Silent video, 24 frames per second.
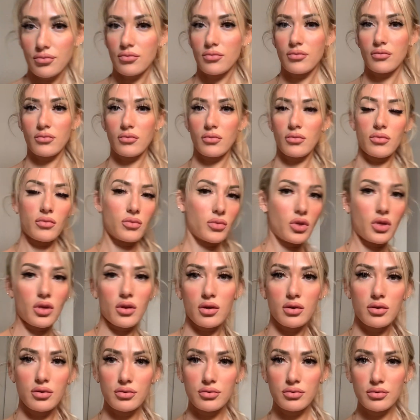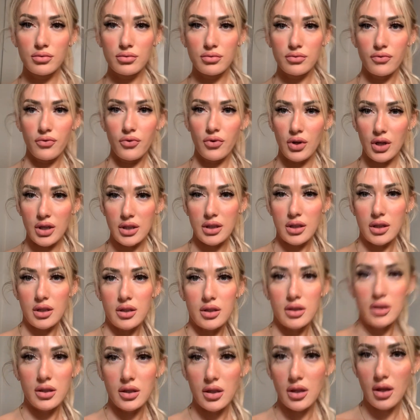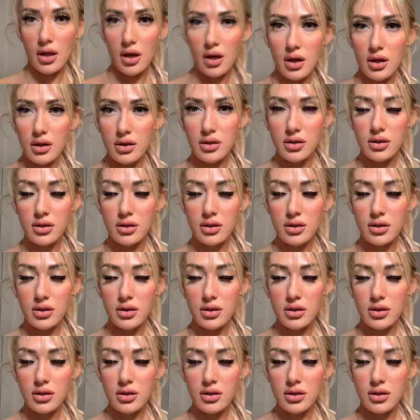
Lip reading: You guys can see that.